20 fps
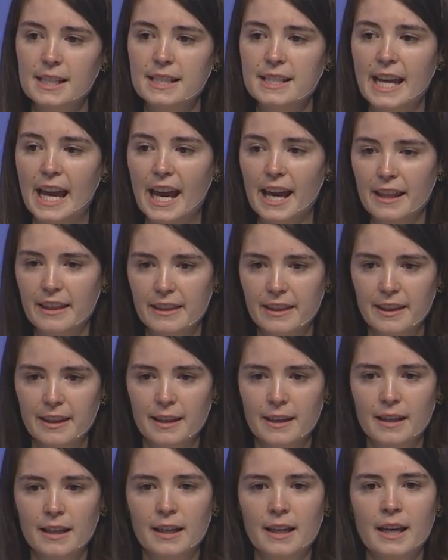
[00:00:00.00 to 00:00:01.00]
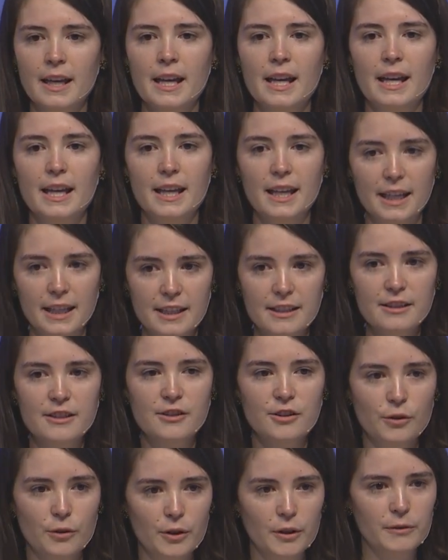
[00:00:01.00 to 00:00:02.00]
Death
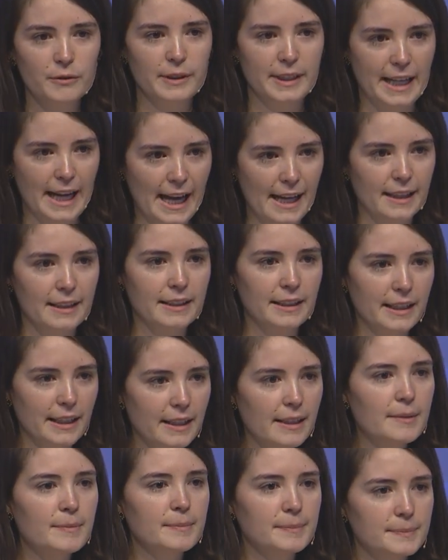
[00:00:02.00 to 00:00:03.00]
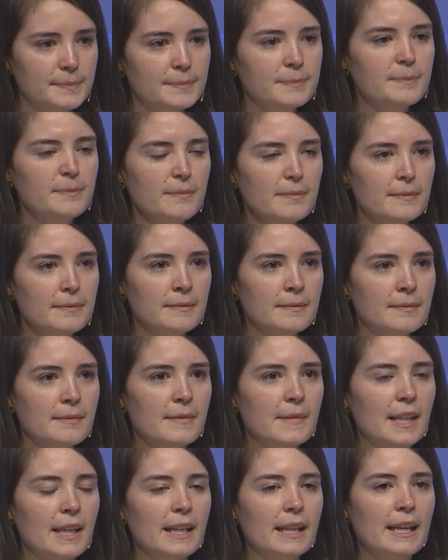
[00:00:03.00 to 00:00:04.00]
is your reality.
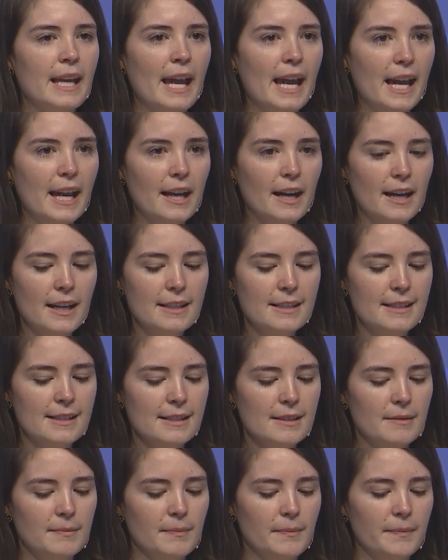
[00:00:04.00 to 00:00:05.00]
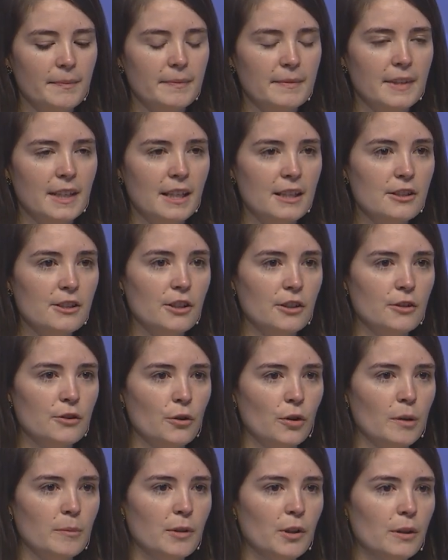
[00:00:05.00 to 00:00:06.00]
Chaos is your
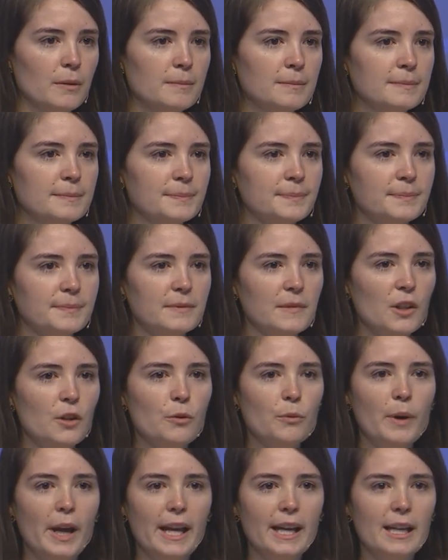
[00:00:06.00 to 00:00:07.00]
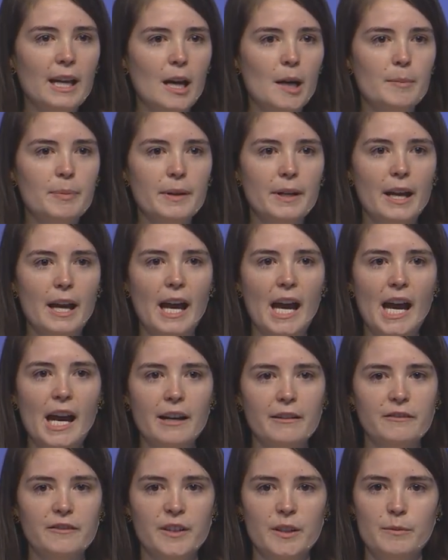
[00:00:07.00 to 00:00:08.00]
normal. You wake up
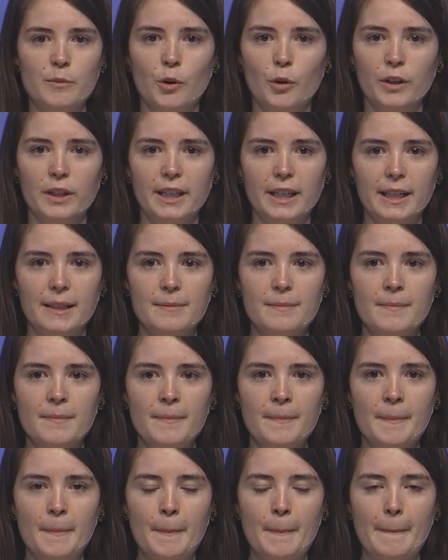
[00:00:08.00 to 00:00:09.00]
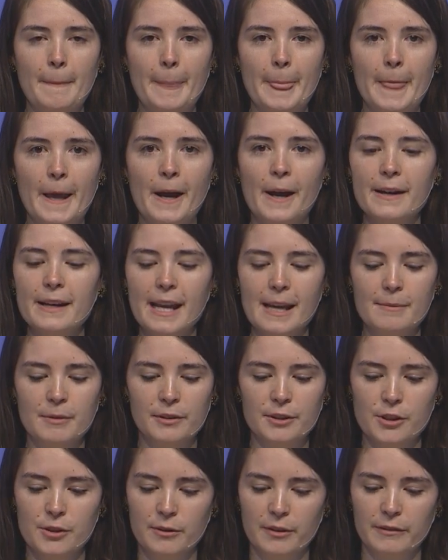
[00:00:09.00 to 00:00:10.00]
every morning
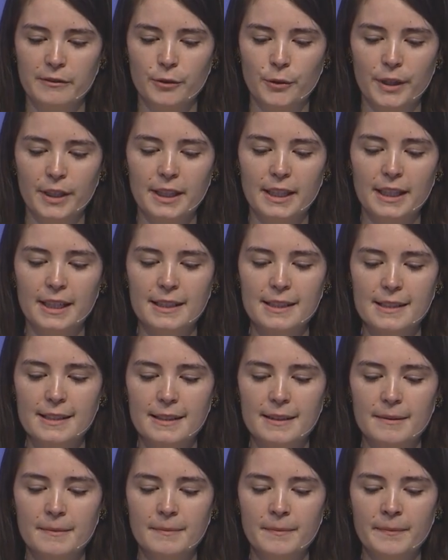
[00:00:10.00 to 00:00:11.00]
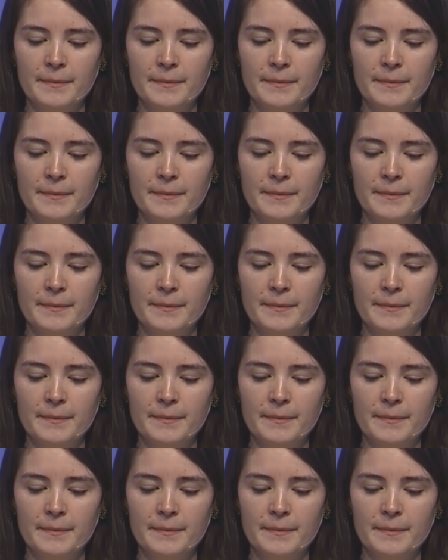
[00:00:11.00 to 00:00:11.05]
unable to avoid this.